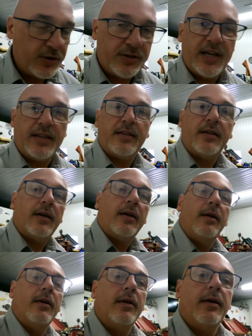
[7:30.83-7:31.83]
set
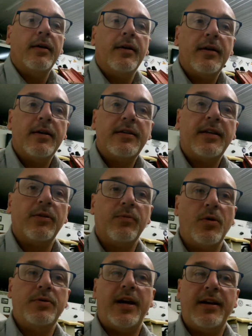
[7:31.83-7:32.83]
the
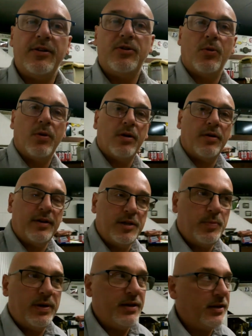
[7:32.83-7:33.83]
rotating torque on
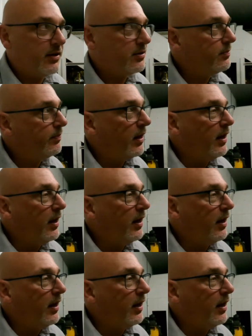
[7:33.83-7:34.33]
these pinions.